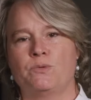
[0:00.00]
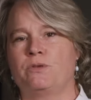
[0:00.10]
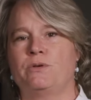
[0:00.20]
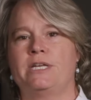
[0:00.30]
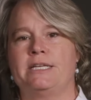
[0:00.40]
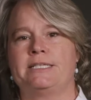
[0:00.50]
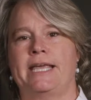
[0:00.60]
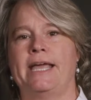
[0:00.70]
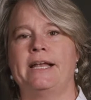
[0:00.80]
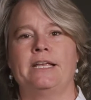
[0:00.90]
with 3D
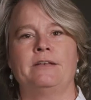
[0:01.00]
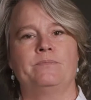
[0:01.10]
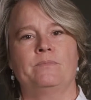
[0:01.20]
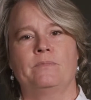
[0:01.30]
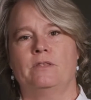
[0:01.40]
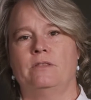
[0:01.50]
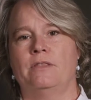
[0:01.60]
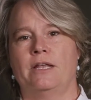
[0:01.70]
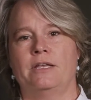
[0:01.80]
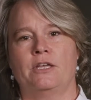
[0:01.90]
scanning,
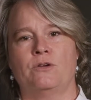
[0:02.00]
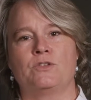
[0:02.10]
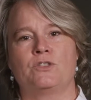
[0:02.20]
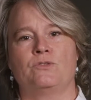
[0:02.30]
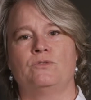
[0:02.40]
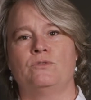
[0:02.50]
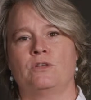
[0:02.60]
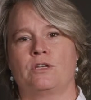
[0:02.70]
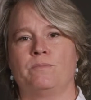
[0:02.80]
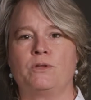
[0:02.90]
then it goes through the
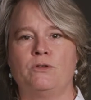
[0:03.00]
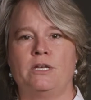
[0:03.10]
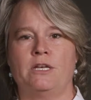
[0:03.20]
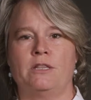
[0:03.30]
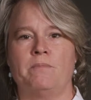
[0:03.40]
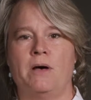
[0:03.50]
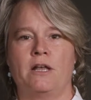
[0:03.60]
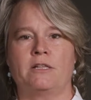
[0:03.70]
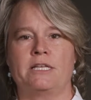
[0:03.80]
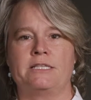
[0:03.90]
computing and the
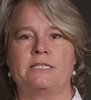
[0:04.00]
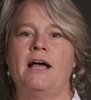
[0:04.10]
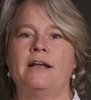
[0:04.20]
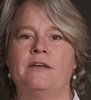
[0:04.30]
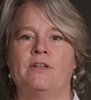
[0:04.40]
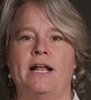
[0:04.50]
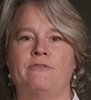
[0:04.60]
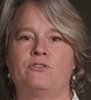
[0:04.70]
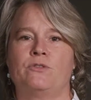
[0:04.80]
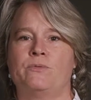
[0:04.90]
modeling side of it
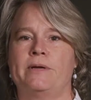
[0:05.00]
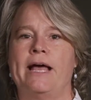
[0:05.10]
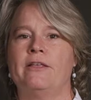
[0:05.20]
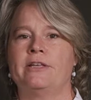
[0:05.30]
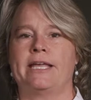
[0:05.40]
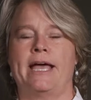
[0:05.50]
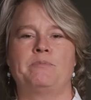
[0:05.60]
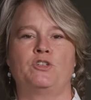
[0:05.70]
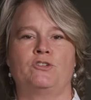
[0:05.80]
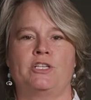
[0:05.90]
after the reality
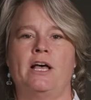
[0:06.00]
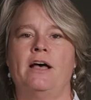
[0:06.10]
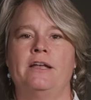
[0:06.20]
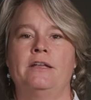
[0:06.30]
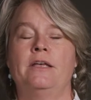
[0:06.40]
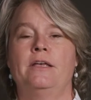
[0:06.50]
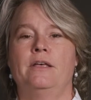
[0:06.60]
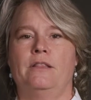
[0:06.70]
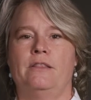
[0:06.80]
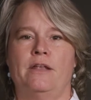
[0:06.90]
capture side.
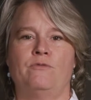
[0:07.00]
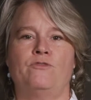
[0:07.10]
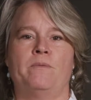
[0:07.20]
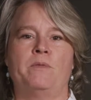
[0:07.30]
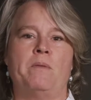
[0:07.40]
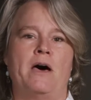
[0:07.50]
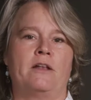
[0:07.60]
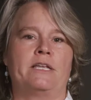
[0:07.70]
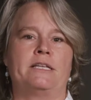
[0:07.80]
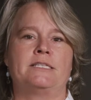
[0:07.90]
Then from the
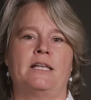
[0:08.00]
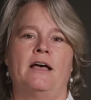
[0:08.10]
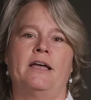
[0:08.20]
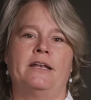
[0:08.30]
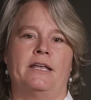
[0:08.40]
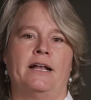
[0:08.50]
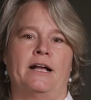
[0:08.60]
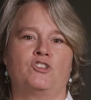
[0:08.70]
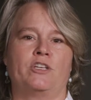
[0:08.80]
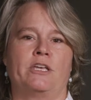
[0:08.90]
modeling side, it
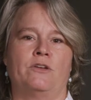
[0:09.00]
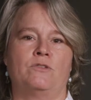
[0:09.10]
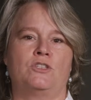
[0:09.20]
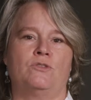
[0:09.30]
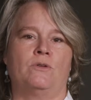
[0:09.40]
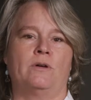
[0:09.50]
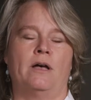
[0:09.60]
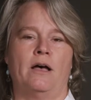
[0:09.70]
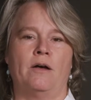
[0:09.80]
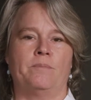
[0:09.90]
actually goes to
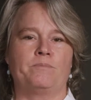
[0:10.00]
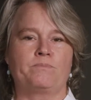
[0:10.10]
a